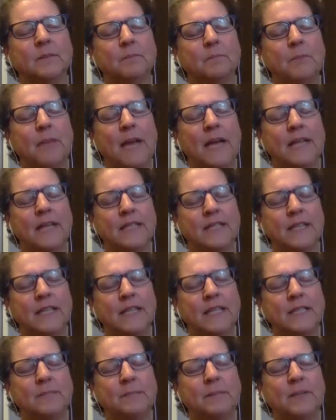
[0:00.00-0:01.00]
Back to the
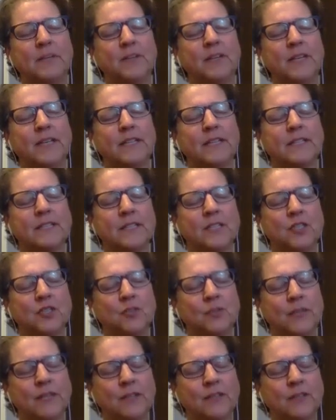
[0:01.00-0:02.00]
experience that
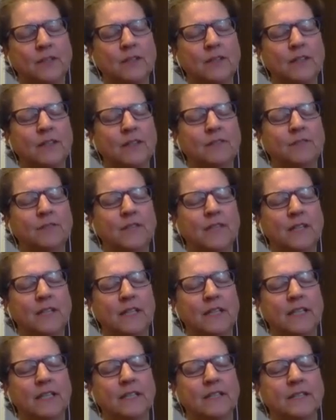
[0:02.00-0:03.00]
triggered the
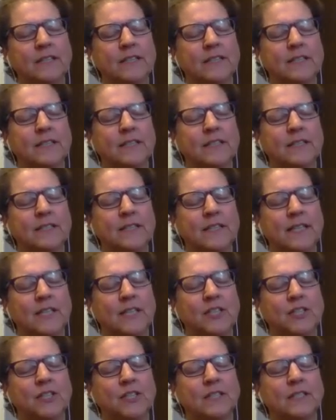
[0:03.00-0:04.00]
feelings, the
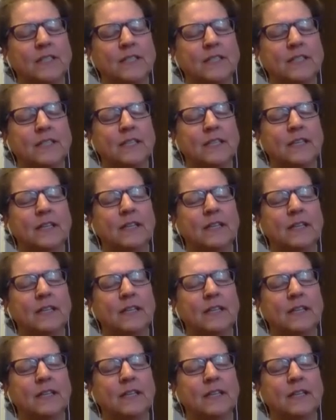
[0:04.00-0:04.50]
sensations,